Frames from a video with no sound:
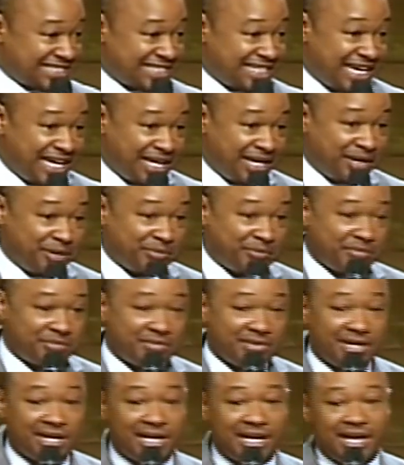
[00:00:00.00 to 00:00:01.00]
name.
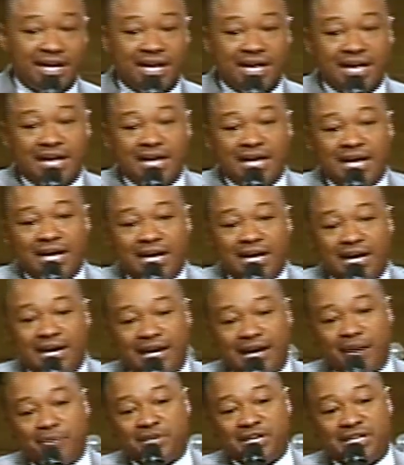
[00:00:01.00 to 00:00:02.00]
And
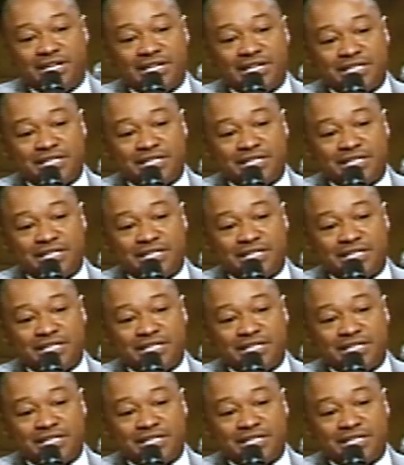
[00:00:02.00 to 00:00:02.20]
I began